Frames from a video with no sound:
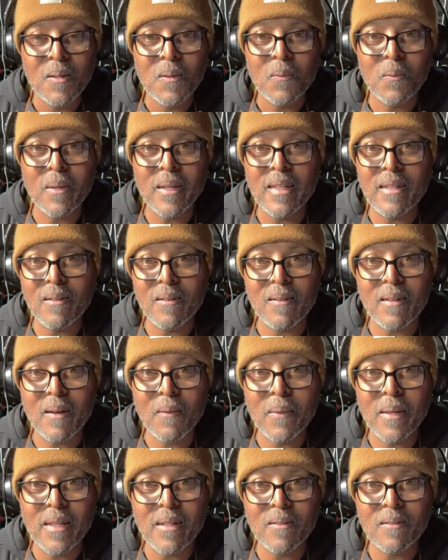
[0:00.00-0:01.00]
We
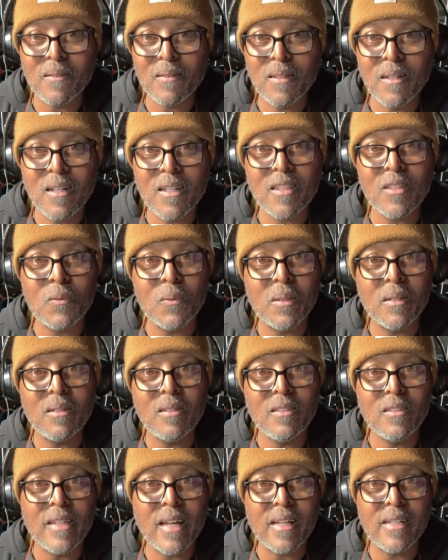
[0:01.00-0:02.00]
don't look at the
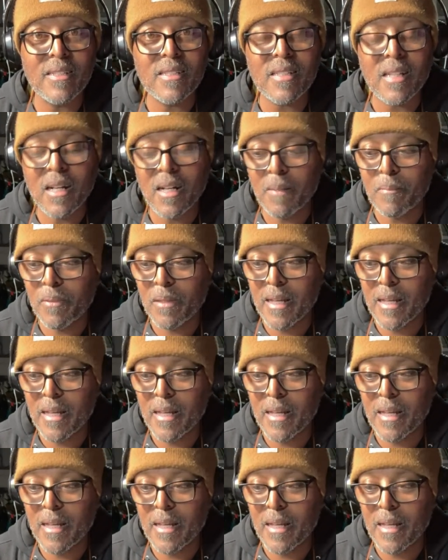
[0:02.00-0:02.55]
world as a